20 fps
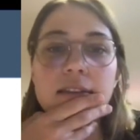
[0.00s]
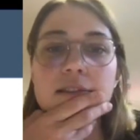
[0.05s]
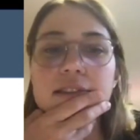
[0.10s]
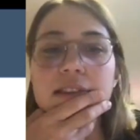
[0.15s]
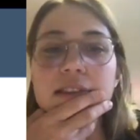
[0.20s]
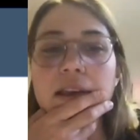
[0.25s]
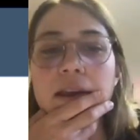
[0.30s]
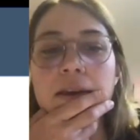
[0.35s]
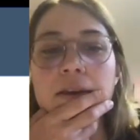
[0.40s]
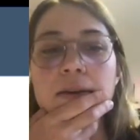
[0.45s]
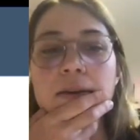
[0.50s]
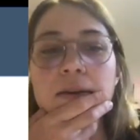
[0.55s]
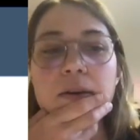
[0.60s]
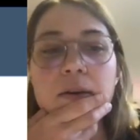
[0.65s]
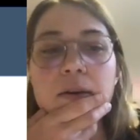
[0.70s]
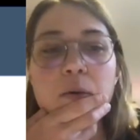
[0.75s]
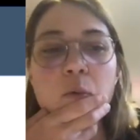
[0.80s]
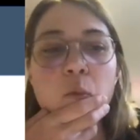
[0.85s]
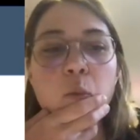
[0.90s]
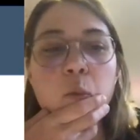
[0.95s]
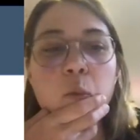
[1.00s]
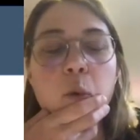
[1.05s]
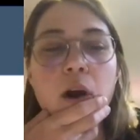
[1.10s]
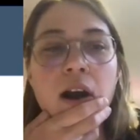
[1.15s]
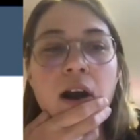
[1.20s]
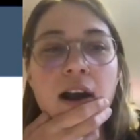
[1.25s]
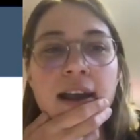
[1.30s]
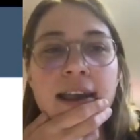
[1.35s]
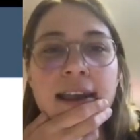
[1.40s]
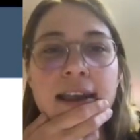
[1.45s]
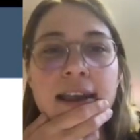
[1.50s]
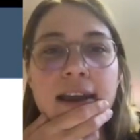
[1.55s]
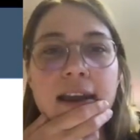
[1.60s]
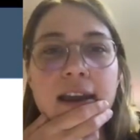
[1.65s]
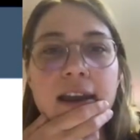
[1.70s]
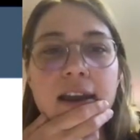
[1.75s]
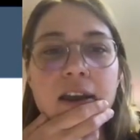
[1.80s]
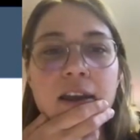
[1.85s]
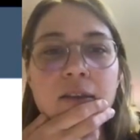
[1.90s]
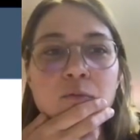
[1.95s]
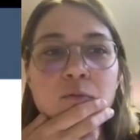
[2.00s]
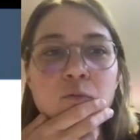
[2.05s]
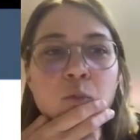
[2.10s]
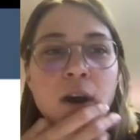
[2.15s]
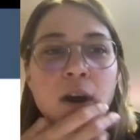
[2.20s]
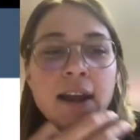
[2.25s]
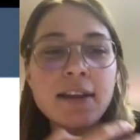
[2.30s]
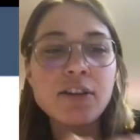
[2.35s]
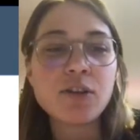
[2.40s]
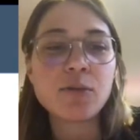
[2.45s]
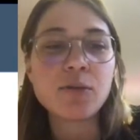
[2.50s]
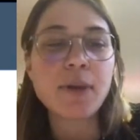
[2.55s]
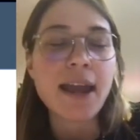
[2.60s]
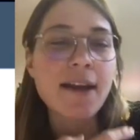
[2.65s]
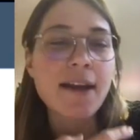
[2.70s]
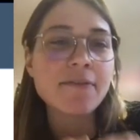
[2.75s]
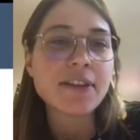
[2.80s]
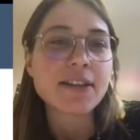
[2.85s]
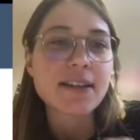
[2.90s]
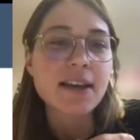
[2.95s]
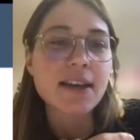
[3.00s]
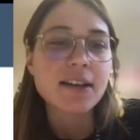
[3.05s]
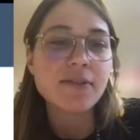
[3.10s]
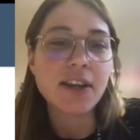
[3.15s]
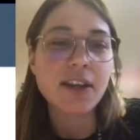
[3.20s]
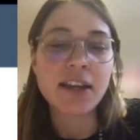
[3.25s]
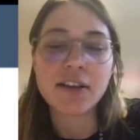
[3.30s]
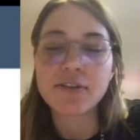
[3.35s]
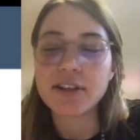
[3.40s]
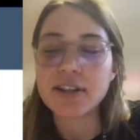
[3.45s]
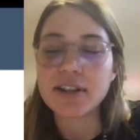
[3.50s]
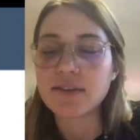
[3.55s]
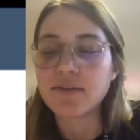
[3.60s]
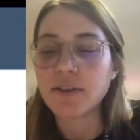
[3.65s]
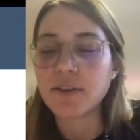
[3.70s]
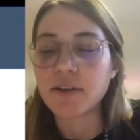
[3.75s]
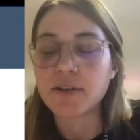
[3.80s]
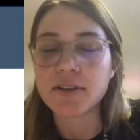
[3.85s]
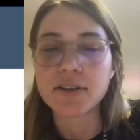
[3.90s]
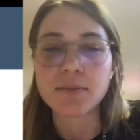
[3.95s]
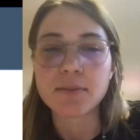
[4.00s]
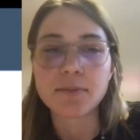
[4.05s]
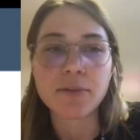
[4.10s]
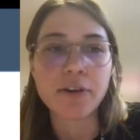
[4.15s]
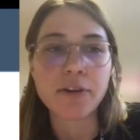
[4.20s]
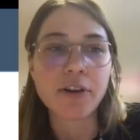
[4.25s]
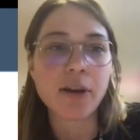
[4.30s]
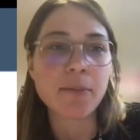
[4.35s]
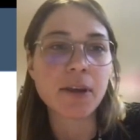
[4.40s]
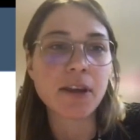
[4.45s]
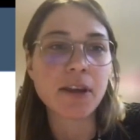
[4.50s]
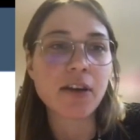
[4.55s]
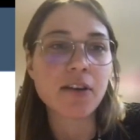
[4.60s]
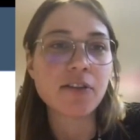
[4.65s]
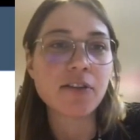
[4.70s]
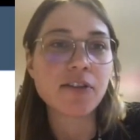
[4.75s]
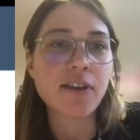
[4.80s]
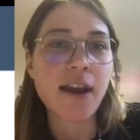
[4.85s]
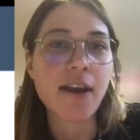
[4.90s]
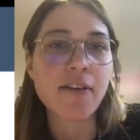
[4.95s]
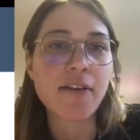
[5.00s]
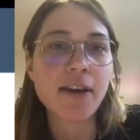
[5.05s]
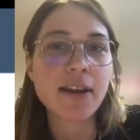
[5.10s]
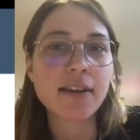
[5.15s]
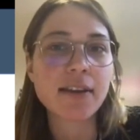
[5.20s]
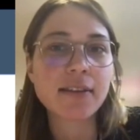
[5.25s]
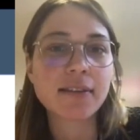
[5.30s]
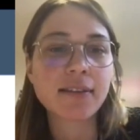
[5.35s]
So why do we have this kind of increased focus on programming code sharing?